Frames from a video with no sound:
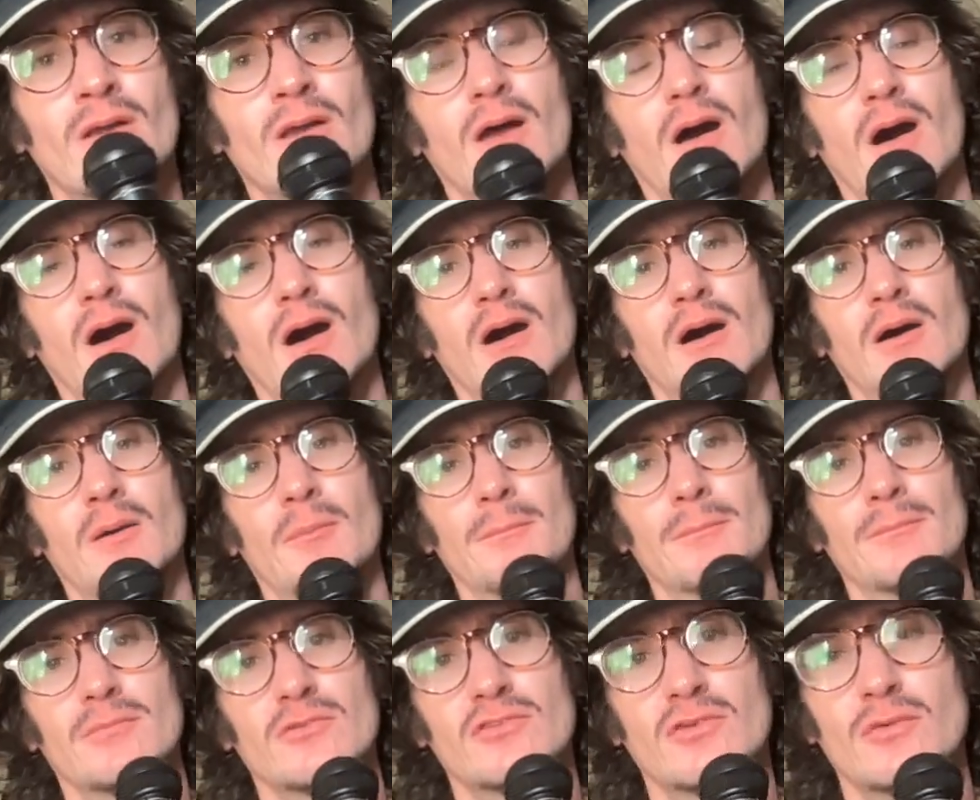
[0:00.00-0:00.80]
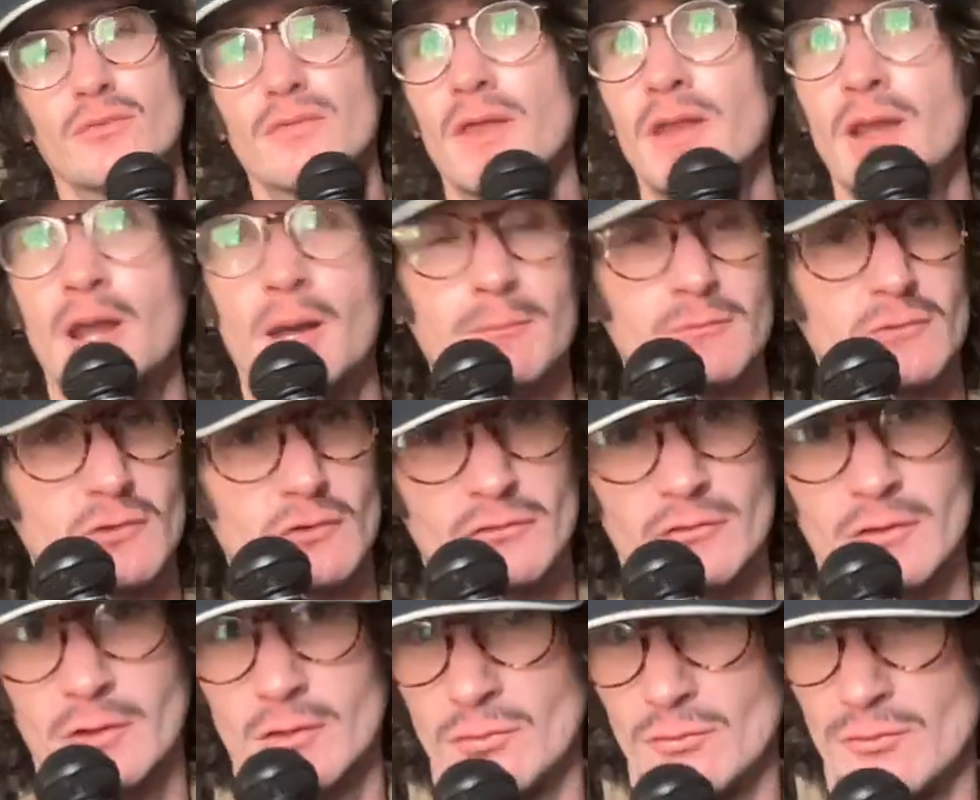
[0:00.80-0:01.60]
So then I'm
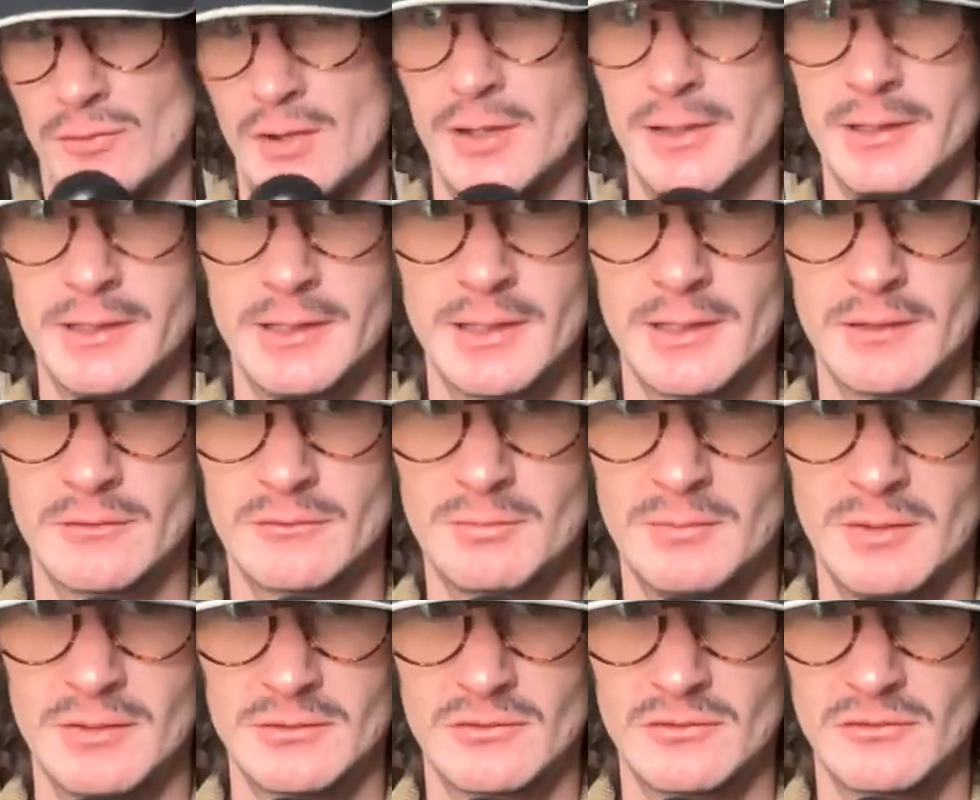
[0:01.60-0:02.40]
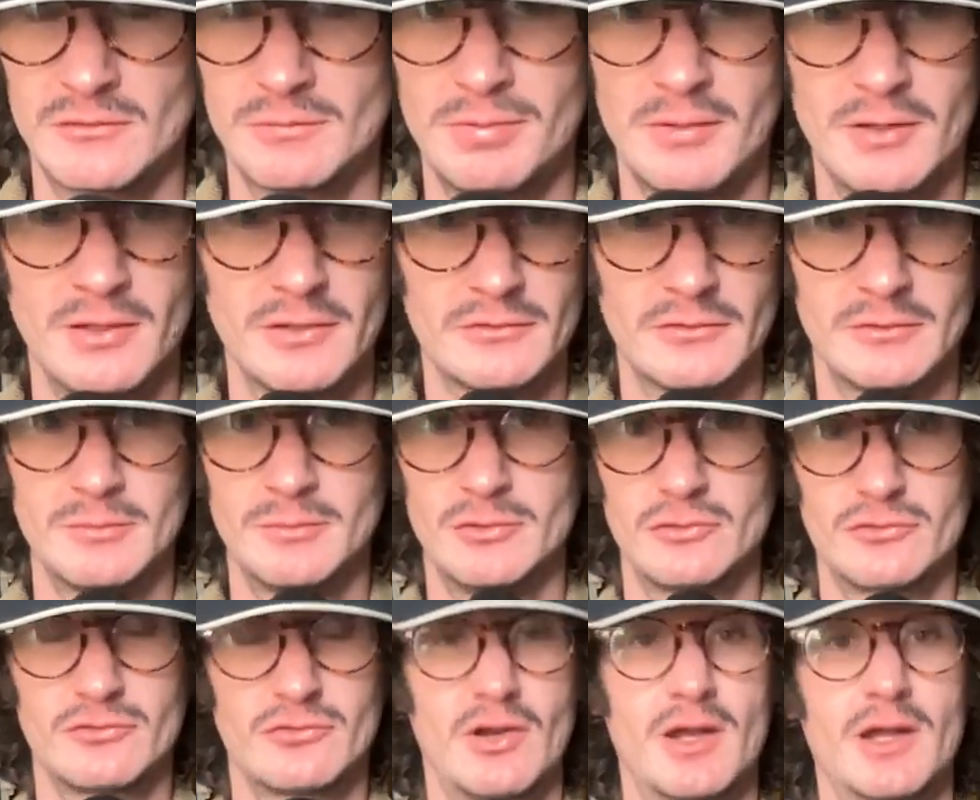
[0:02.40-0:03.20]
just like writing as much as possible,
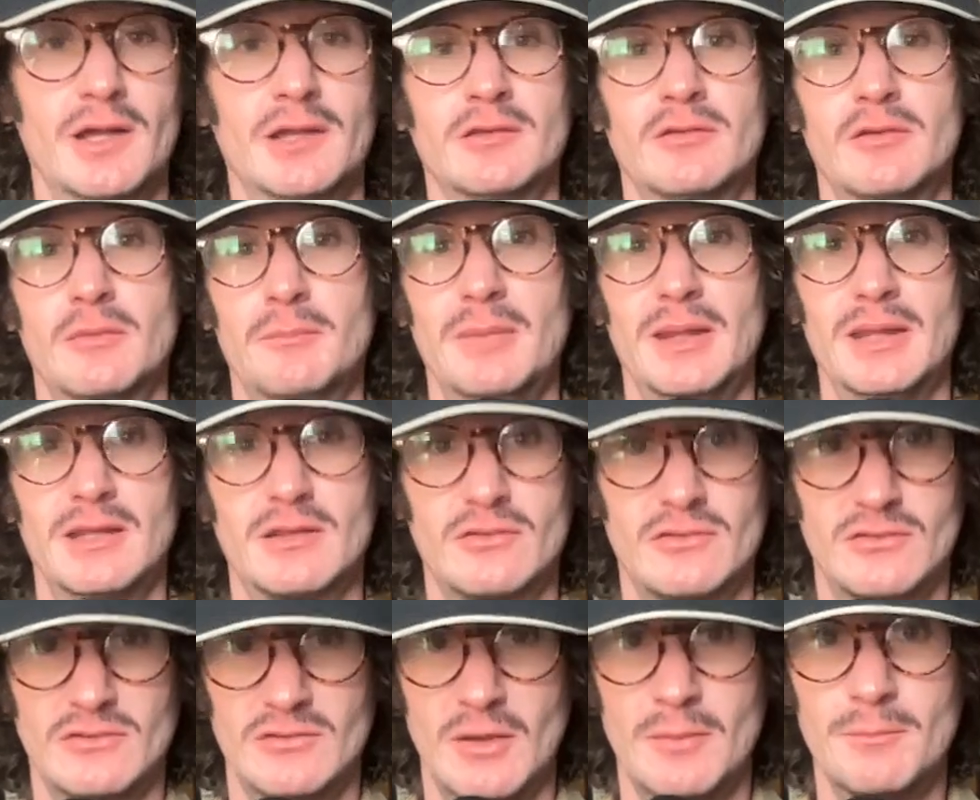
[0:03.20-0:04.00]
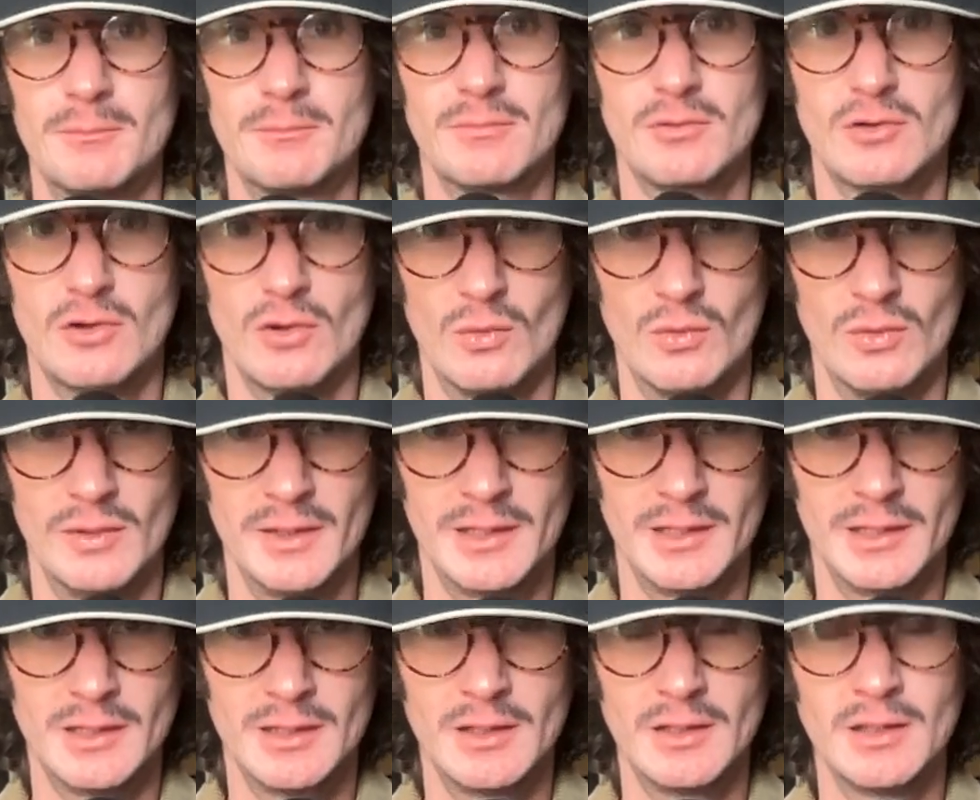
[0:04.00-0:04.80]
trying to make some
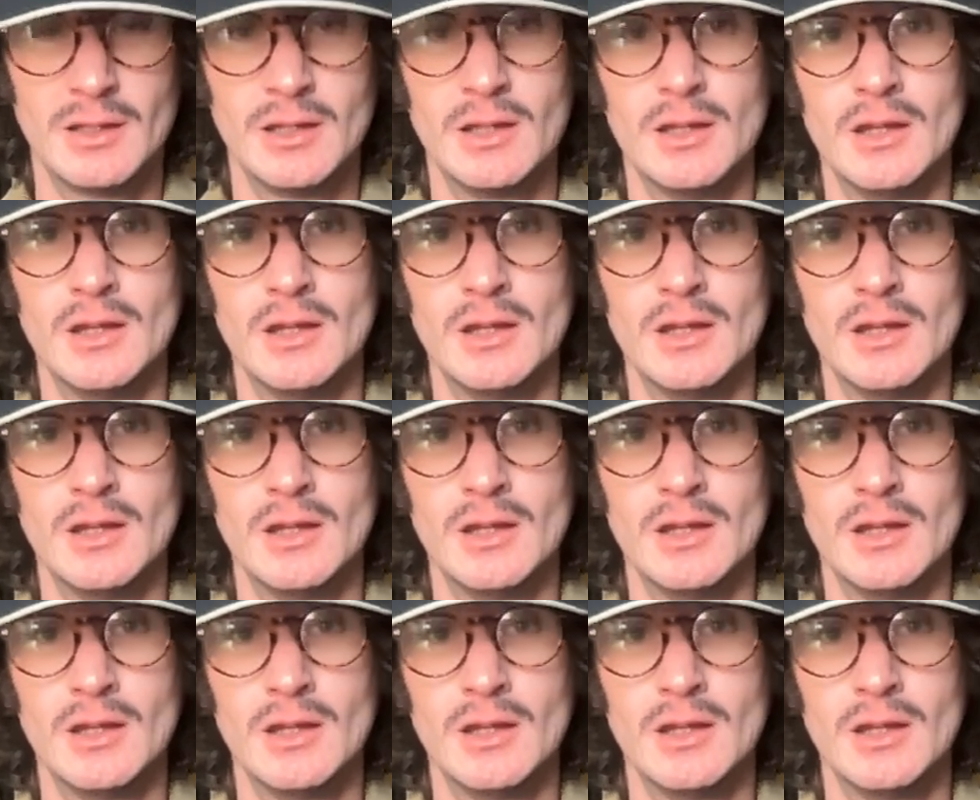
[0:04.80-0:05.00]
coin.